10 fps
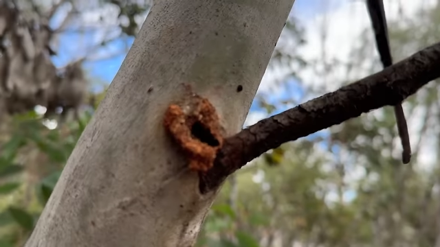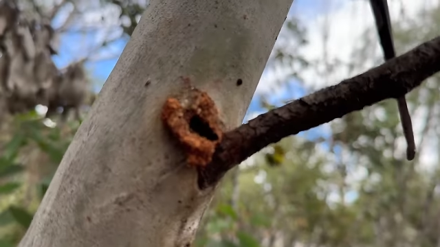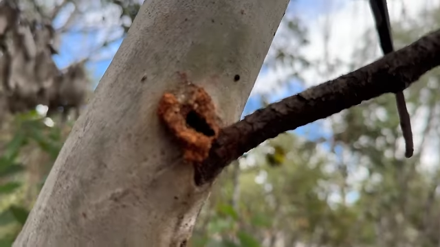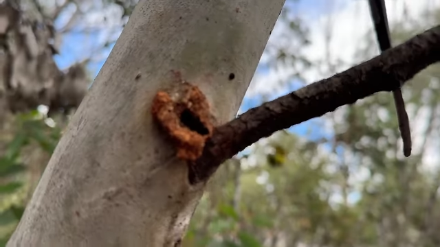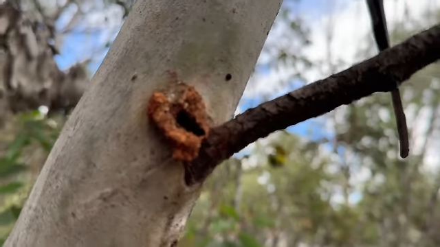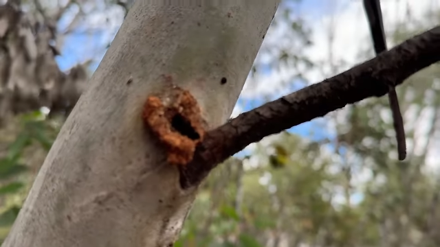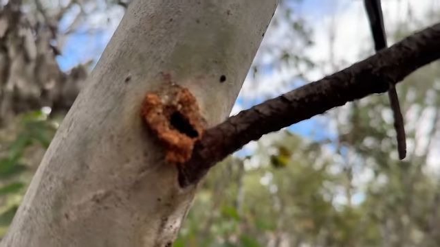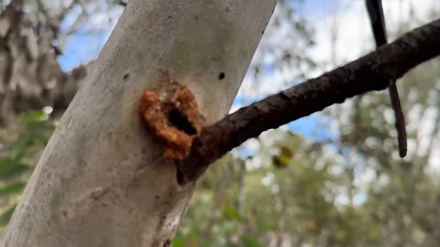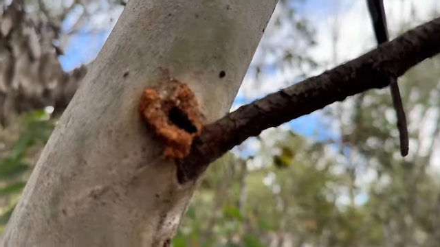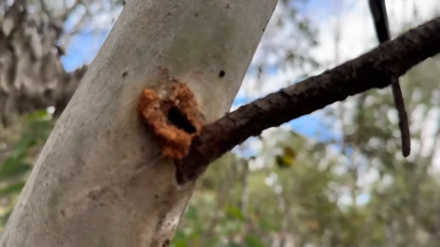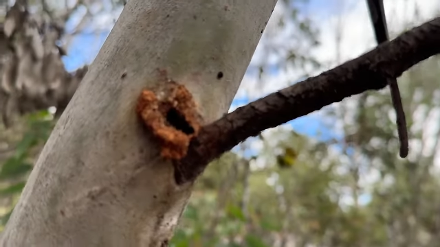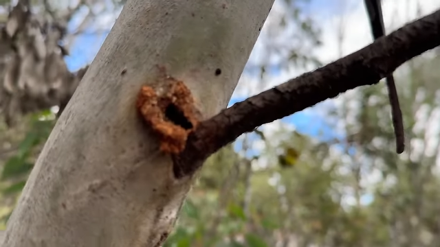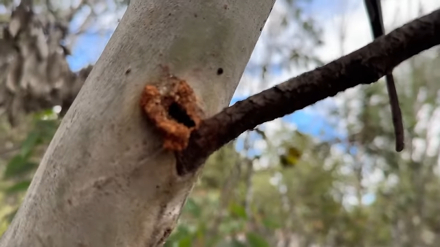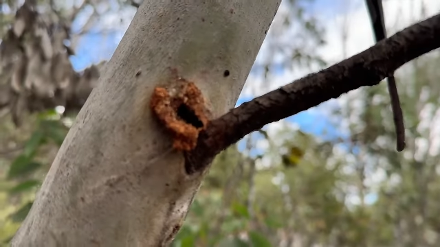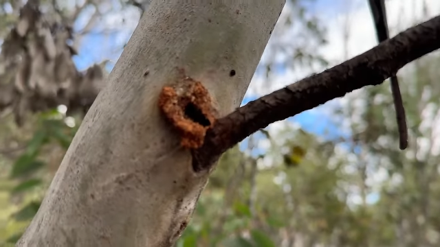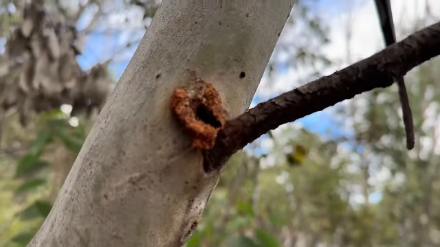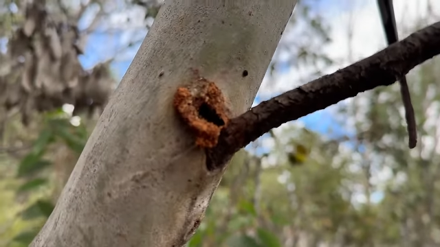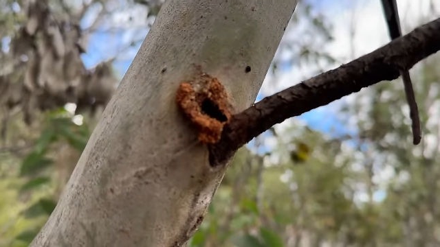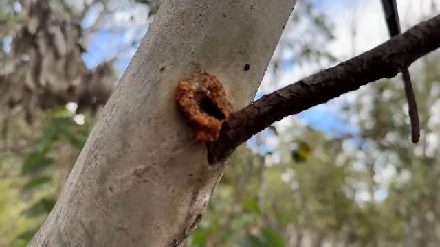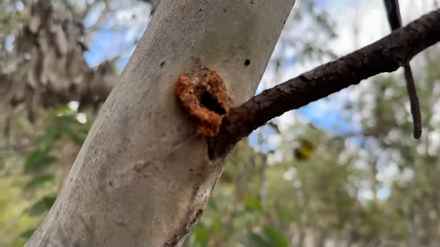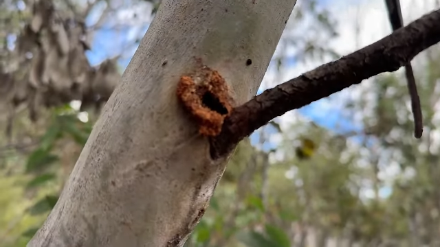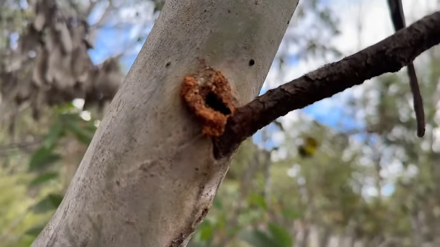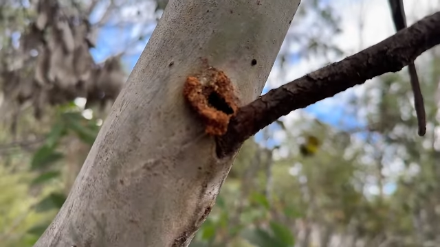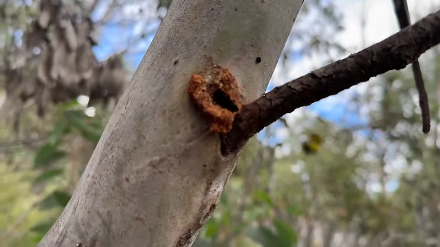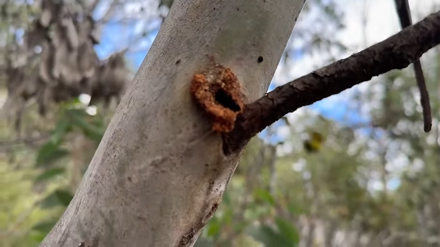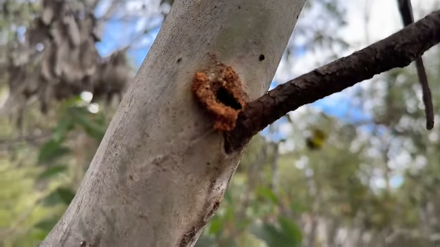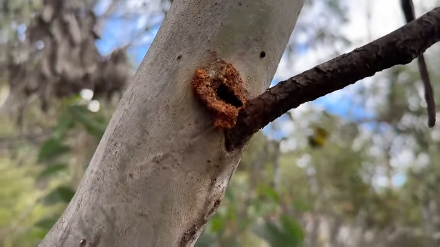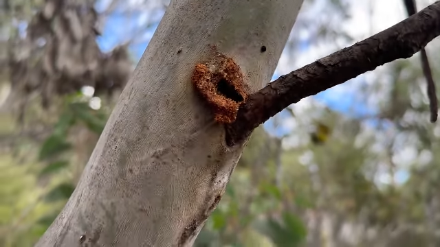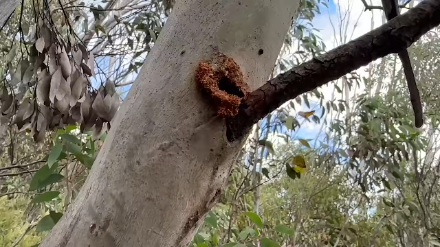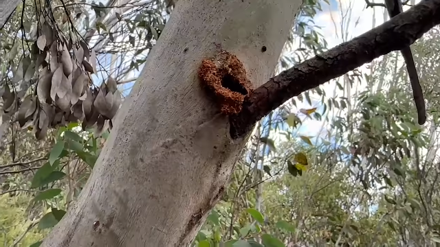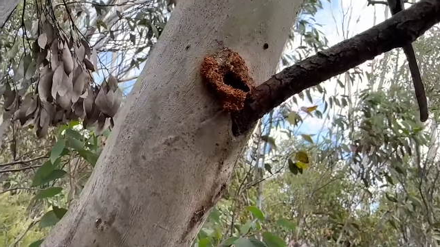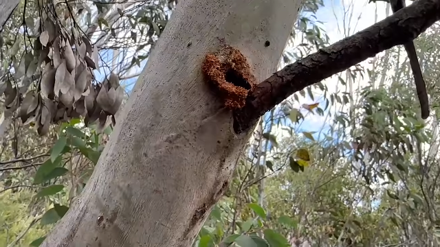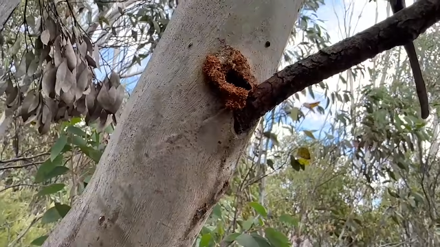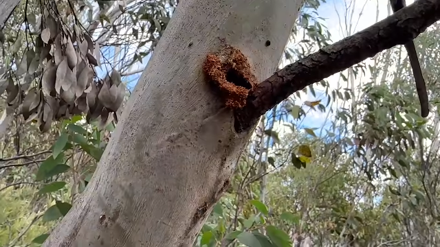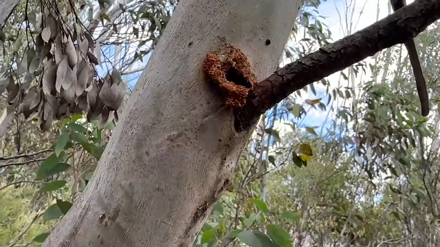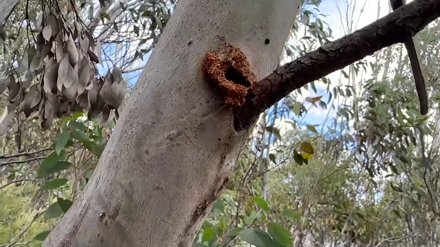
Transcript: [unreadable: no face in view]